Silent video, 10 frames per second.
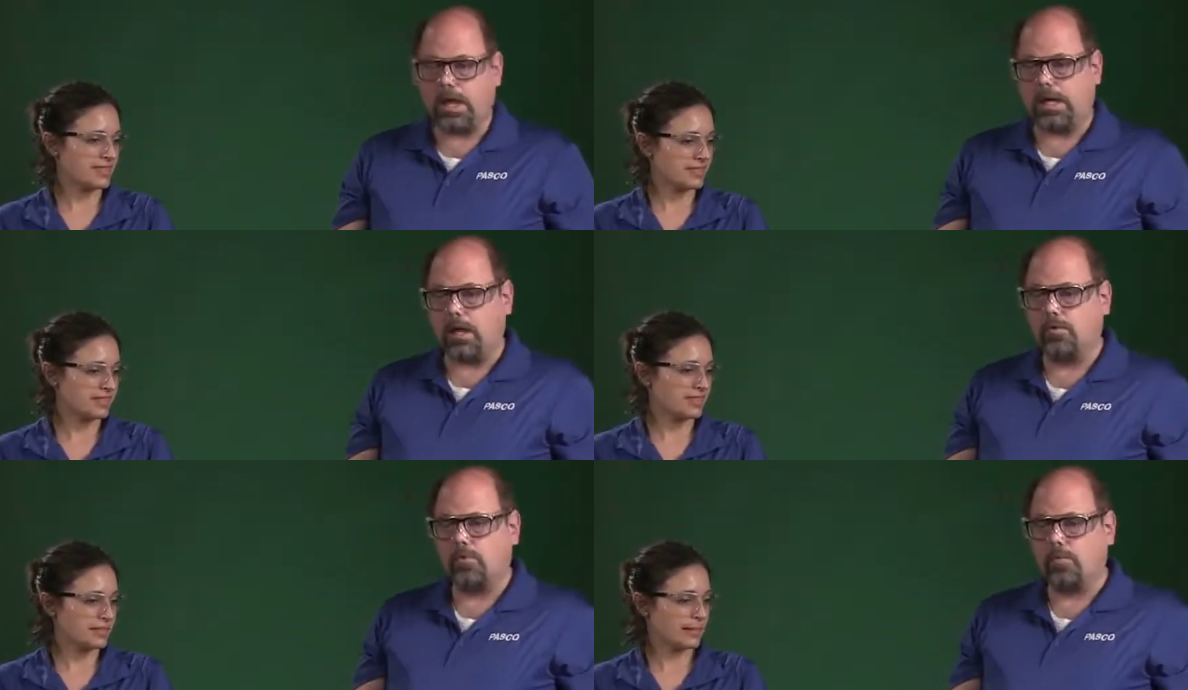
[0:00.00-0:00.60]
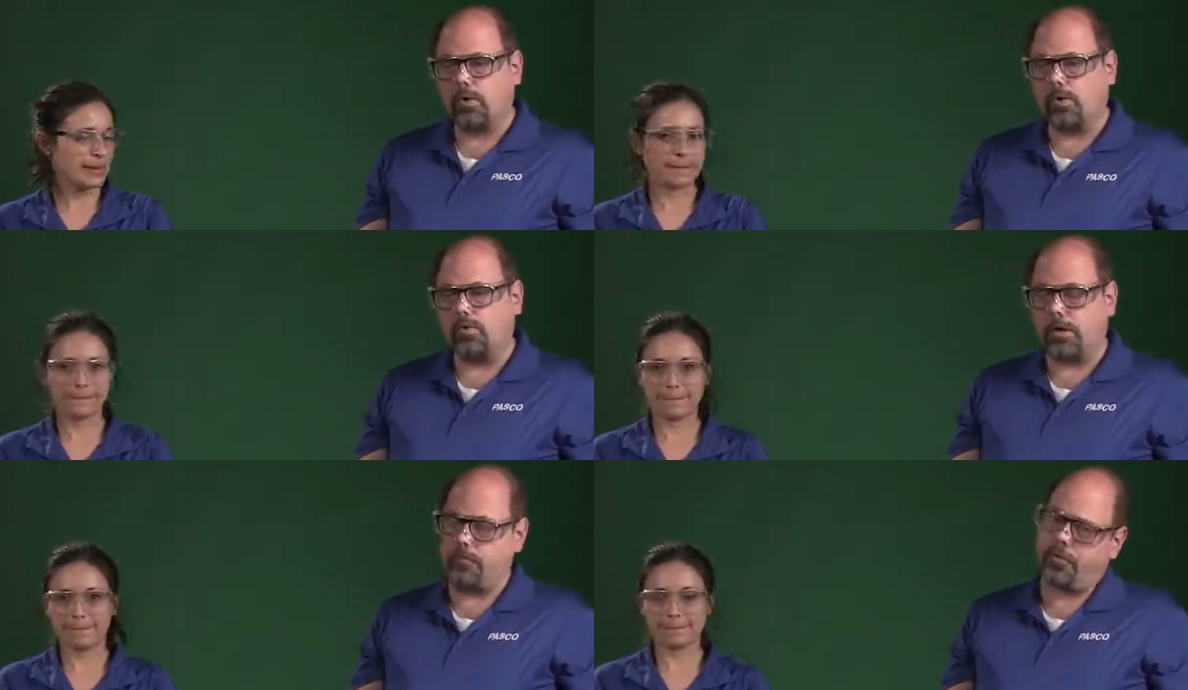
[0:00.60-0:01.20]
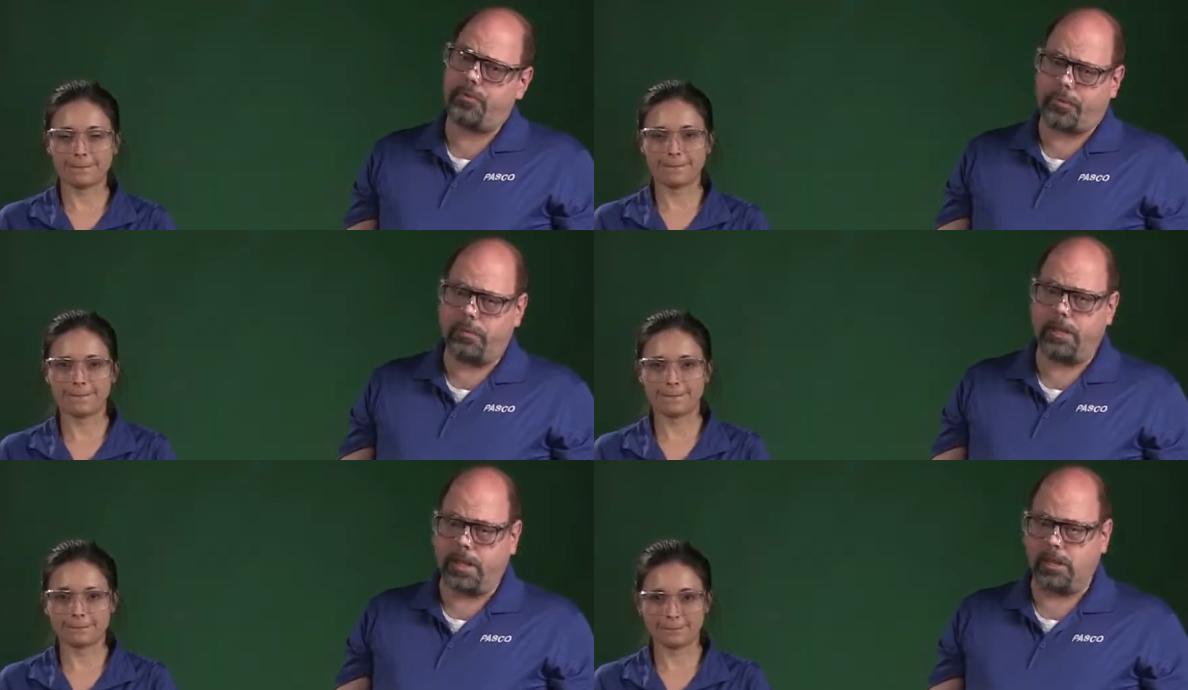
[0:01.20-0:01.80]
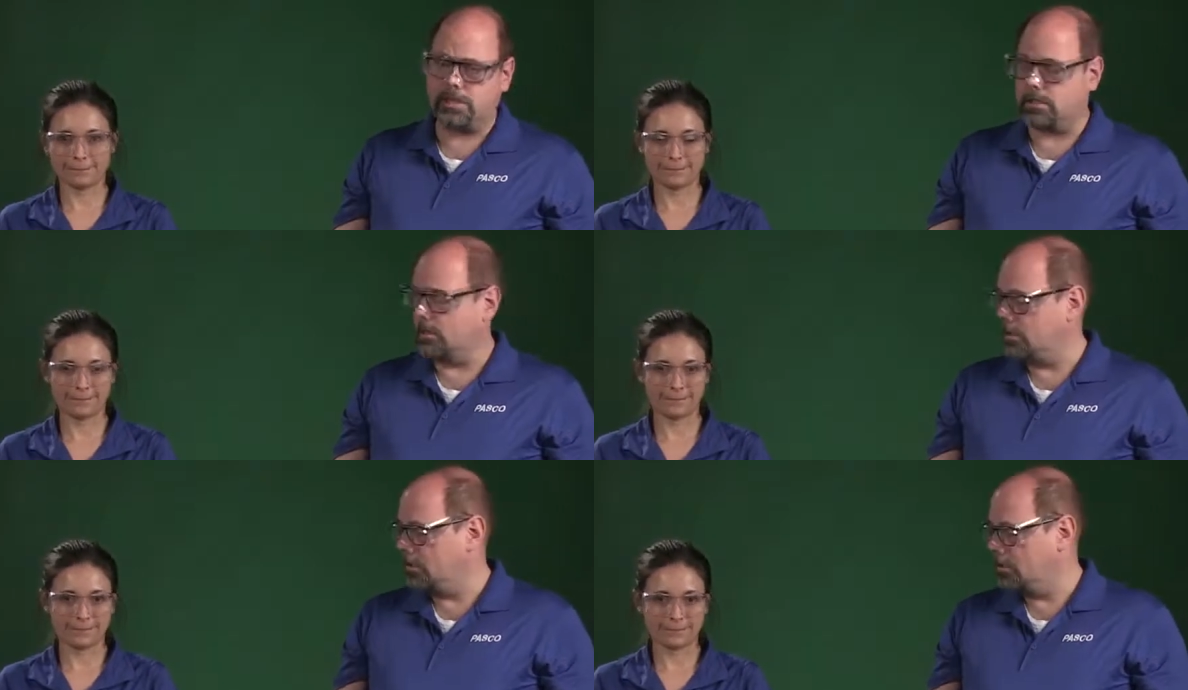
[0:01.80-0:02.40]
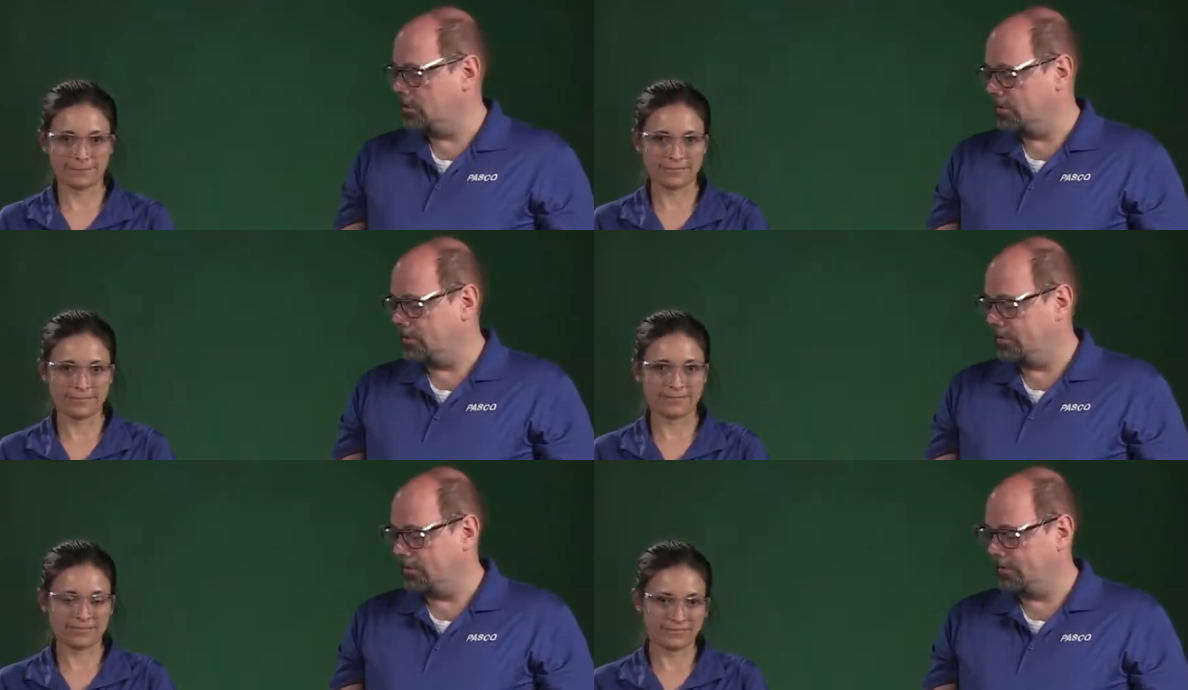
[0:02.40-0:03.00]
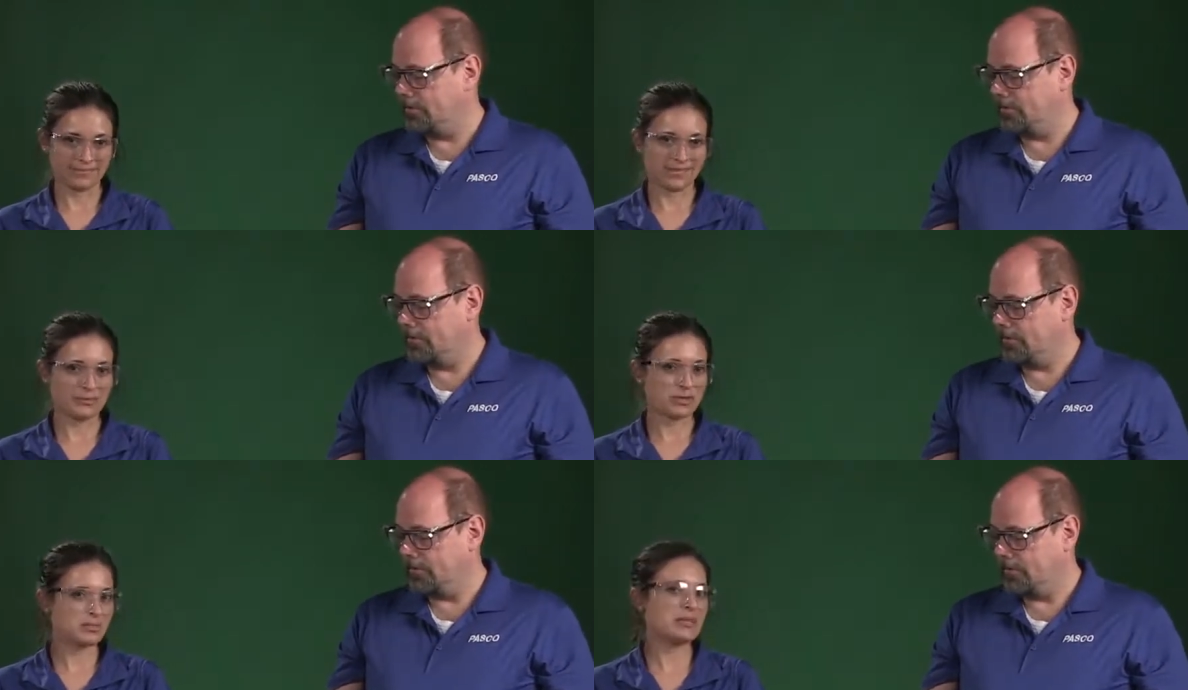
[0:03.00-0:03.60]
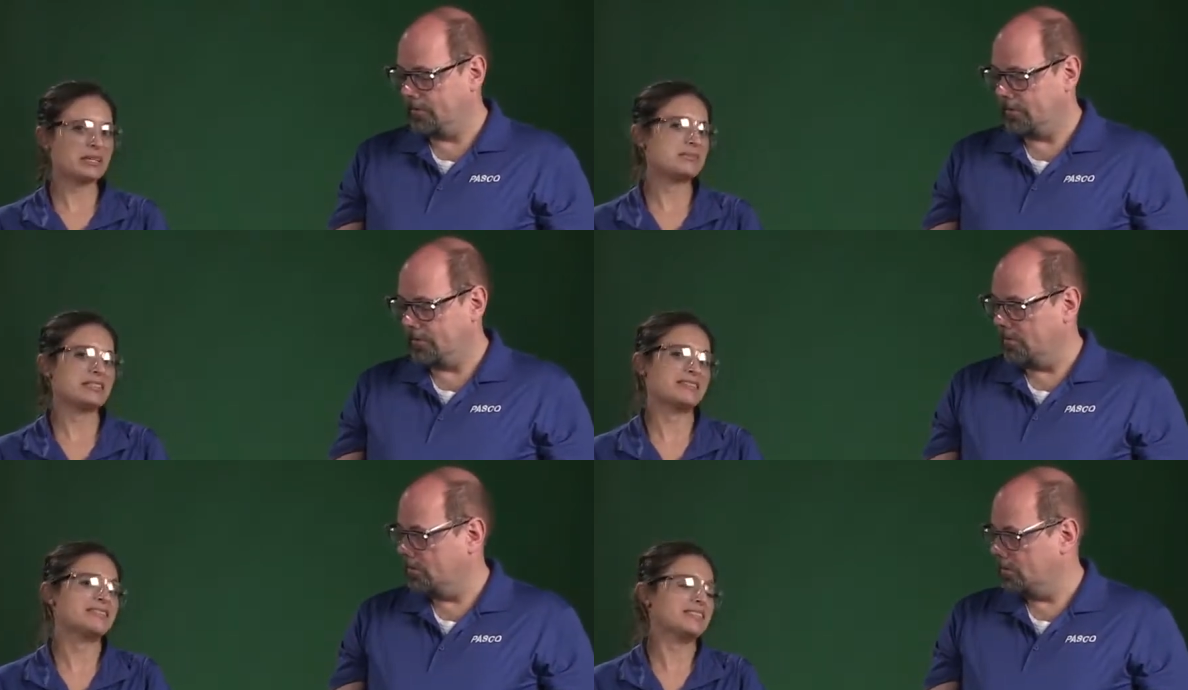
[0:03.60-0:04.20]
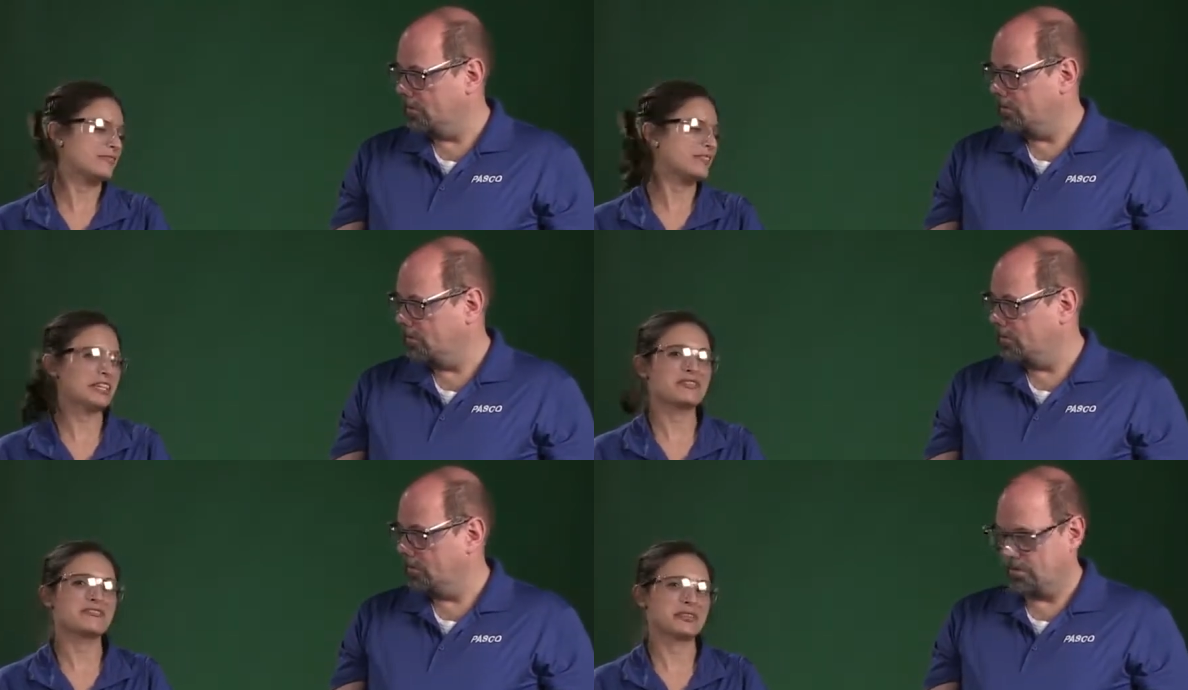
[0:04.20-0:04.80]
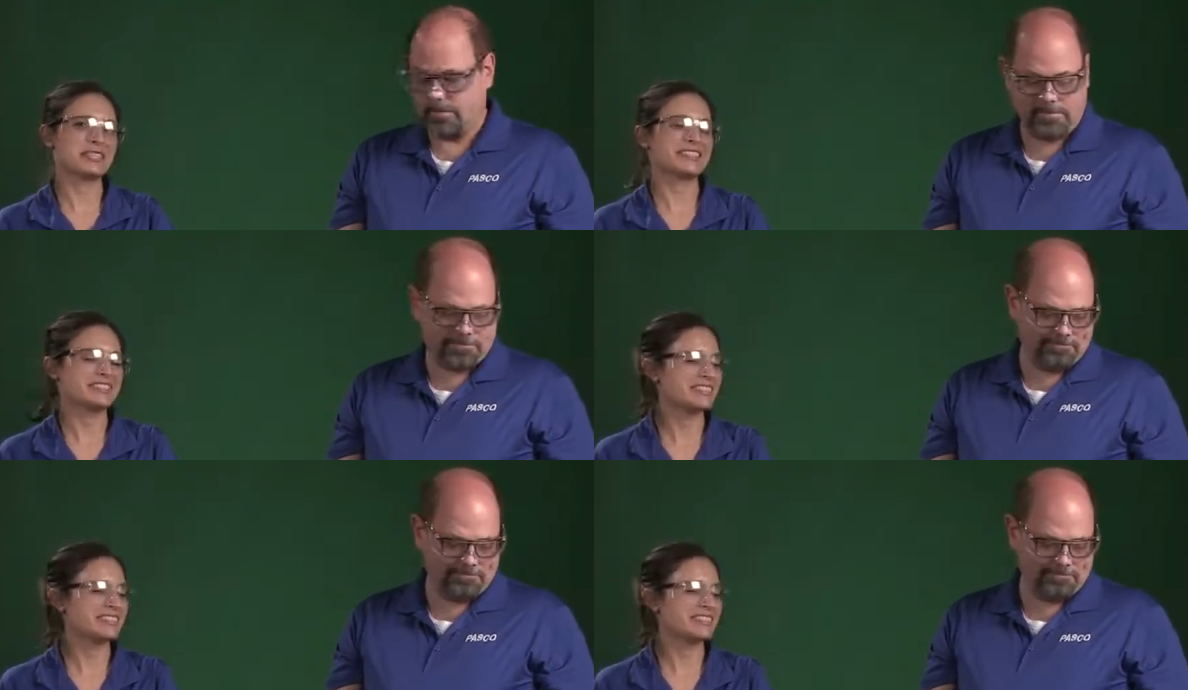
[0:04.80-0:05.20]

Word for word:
Speaker 1: And again, we're going to run it for three minutes.
Speaker 2: We'll speed up the video for you.